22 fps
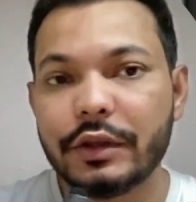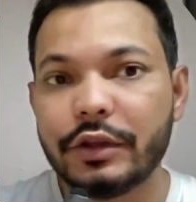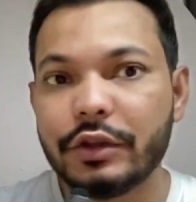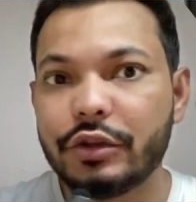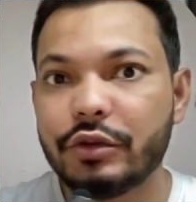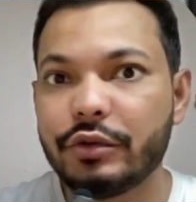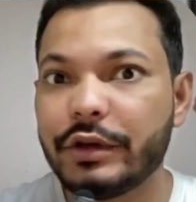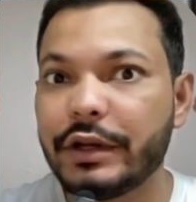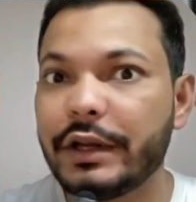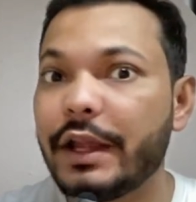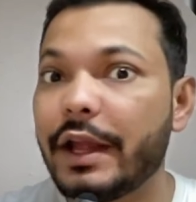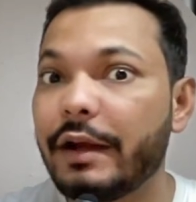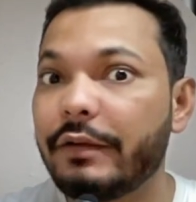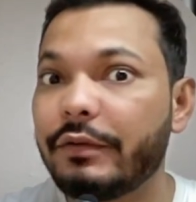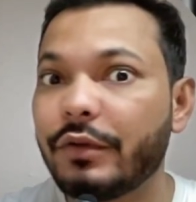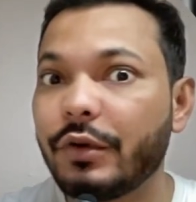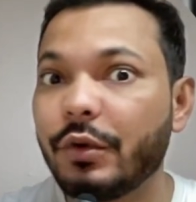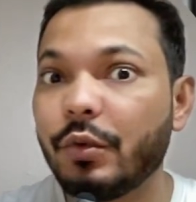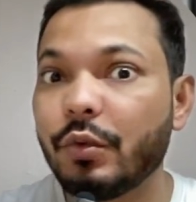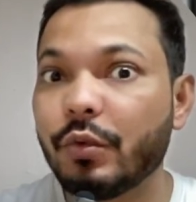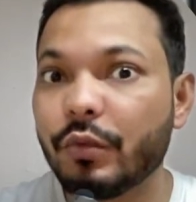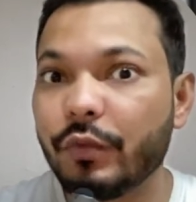you really have
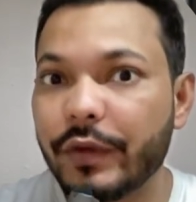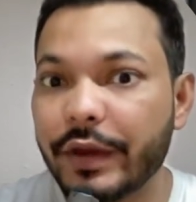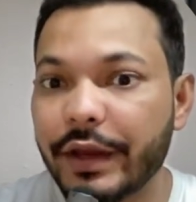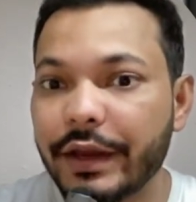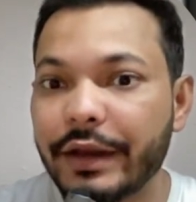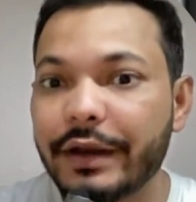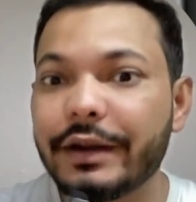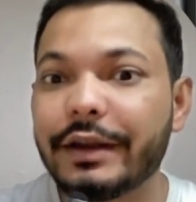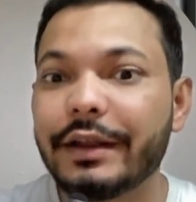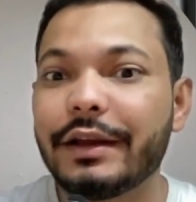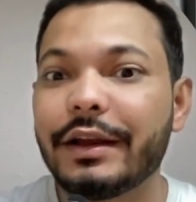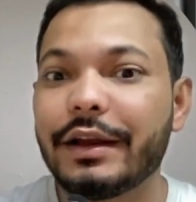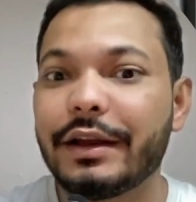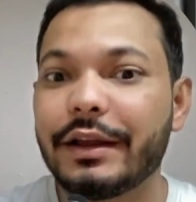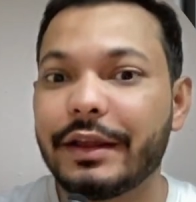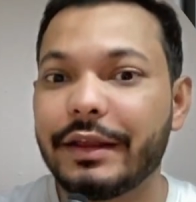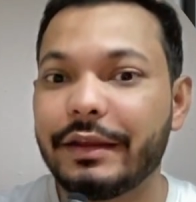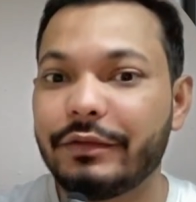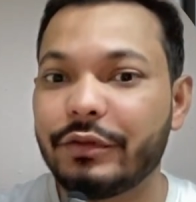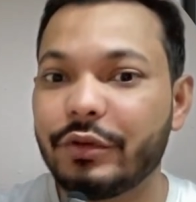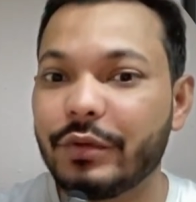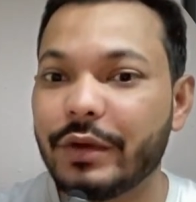to wait
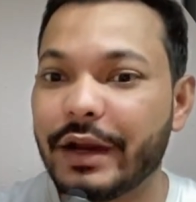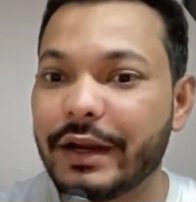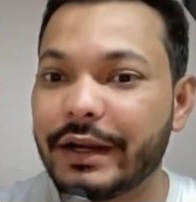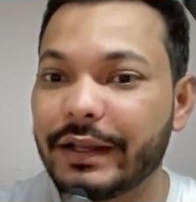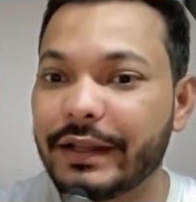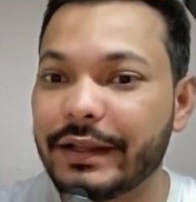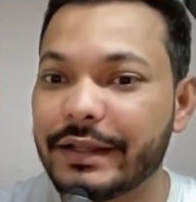if you get